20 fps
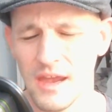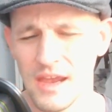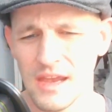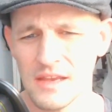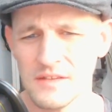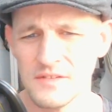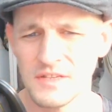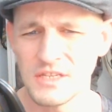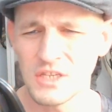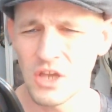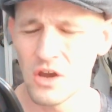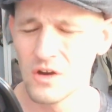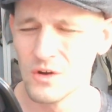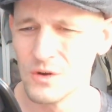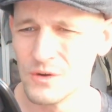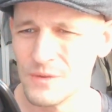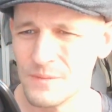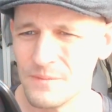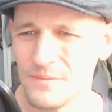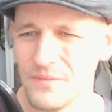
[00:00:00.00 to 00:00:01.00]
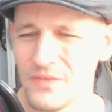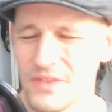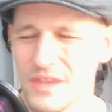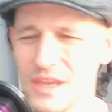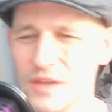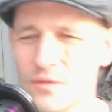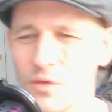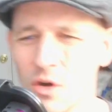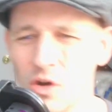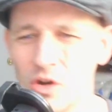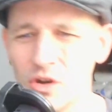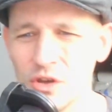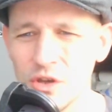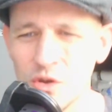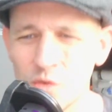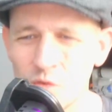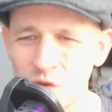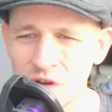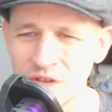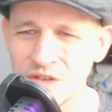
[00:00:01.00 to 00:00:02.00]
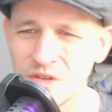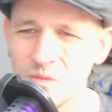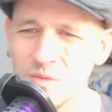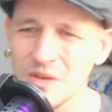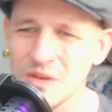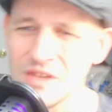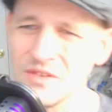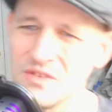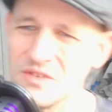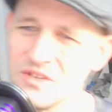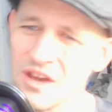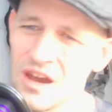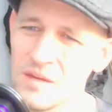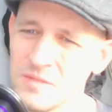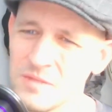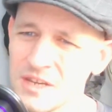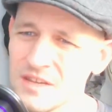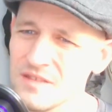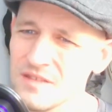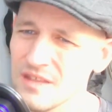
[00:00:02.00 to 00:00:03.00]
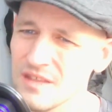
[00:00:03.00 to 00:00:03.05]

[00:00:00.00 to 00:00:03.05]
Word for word: And so if all you want to be is dominant,